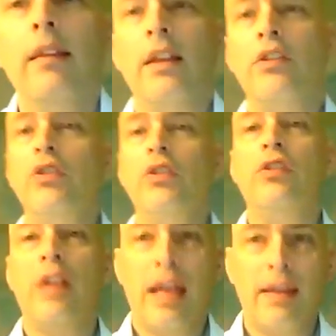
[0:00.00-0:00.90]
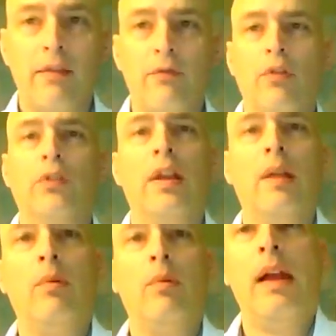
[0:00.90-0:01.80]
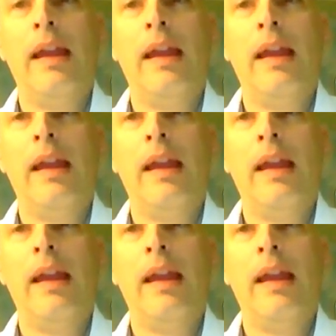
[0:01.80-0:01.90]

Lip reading: let's just say that, for example,